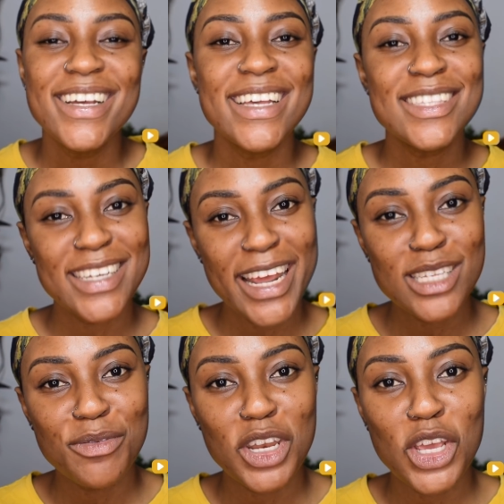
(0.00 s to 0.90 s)
In
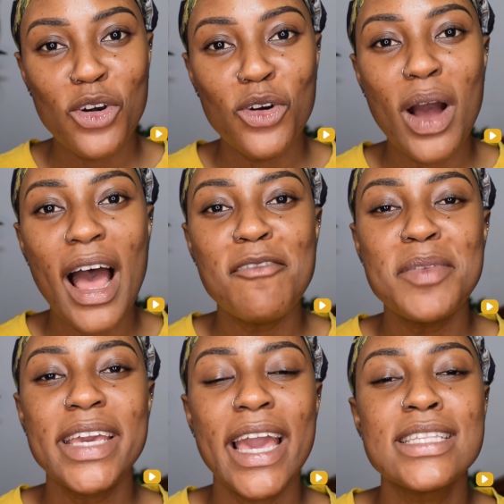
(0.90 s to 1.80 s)
today's video, I've
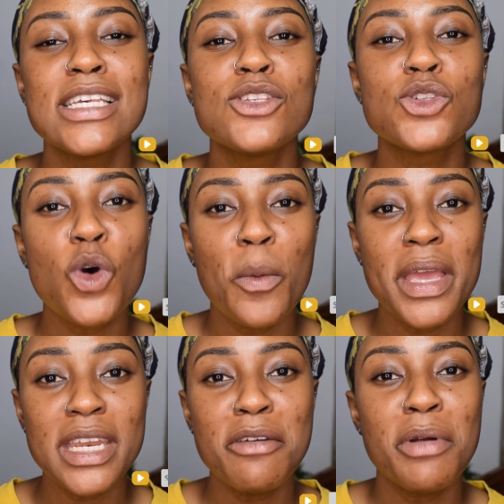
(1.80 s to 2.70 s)
been getting so
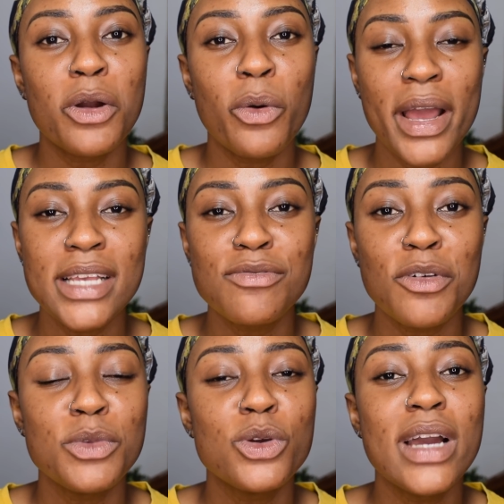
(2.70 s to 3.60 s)
many requests
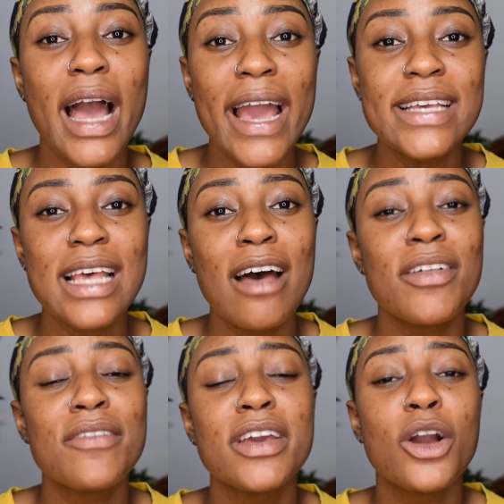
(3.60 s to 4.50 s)
from you guys. I've
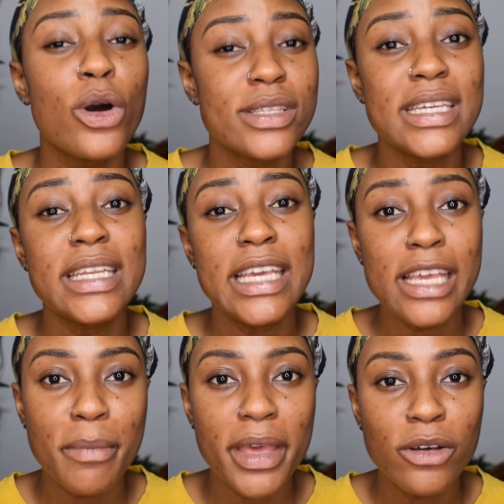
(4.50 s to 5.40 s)
even gotten
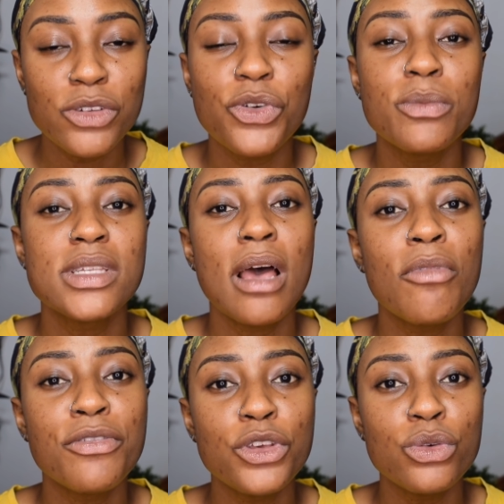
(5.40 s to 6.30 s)
emails from
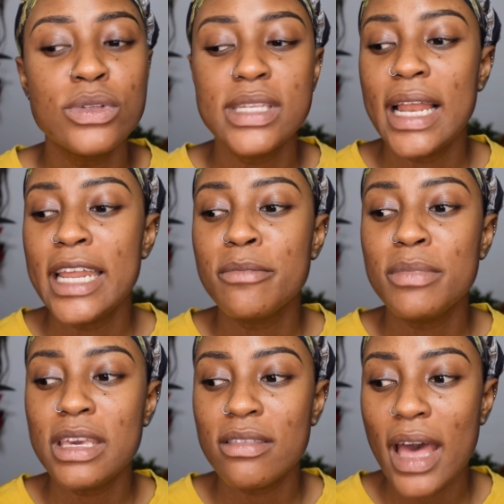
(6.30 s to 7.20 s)
some of you telling
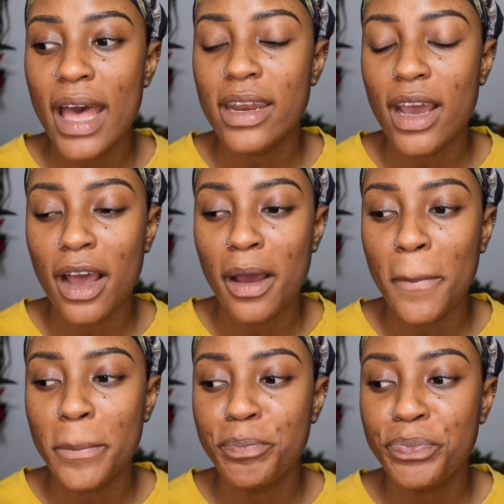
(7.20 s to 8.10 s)
me that
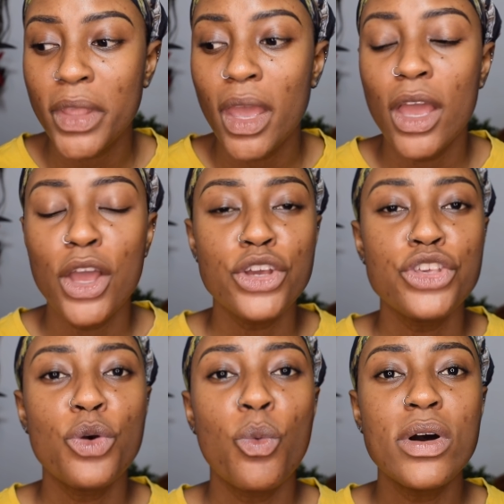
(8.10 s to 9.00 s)

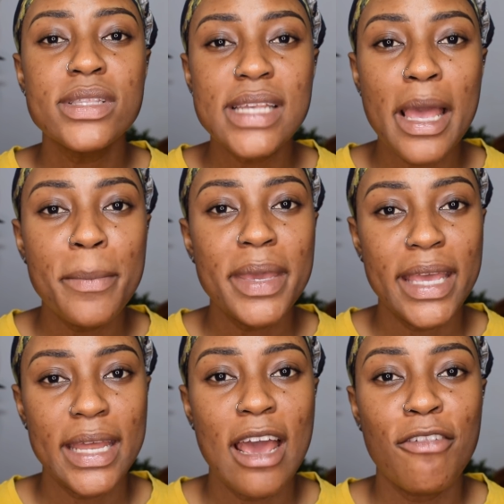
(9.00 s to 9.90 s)
you want a
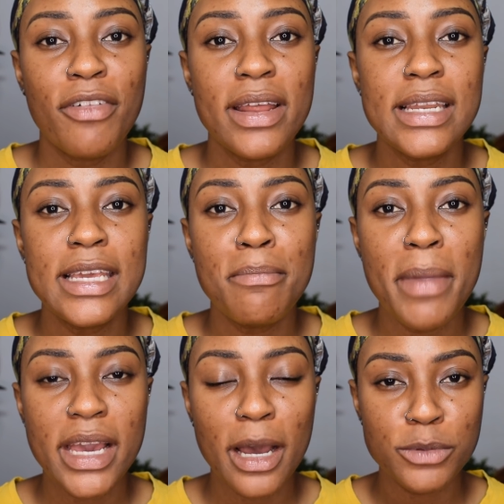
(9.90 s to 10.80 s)
beginner friendly
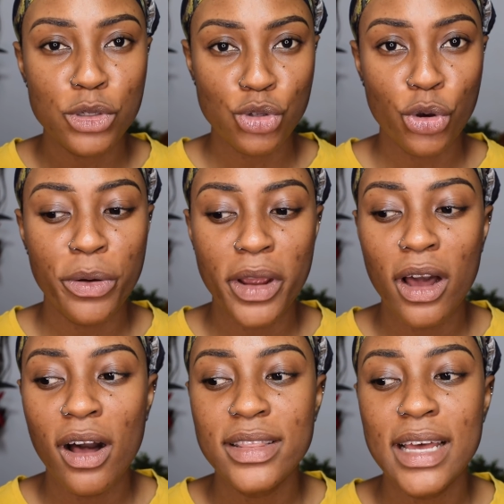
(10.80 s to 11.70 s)
makeup
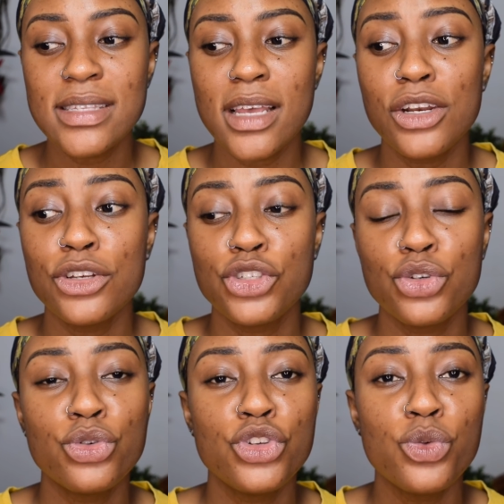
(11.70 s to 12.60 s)
tutorial that's gonna
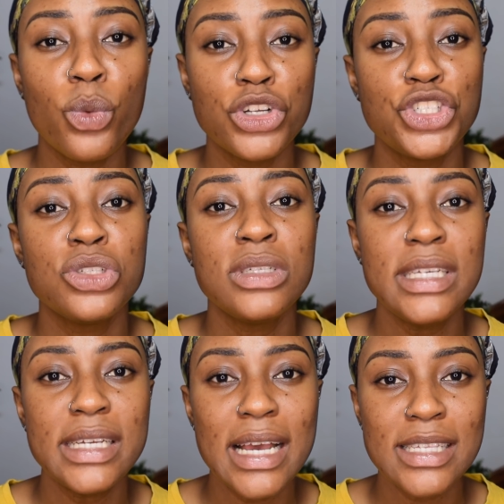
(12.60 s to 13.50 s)
show you what you
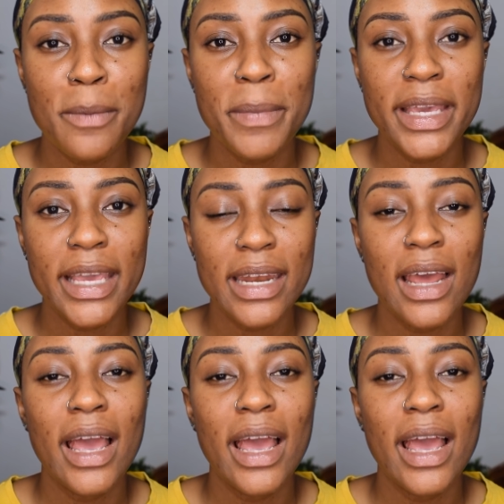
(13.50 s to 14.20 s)
need as a beginner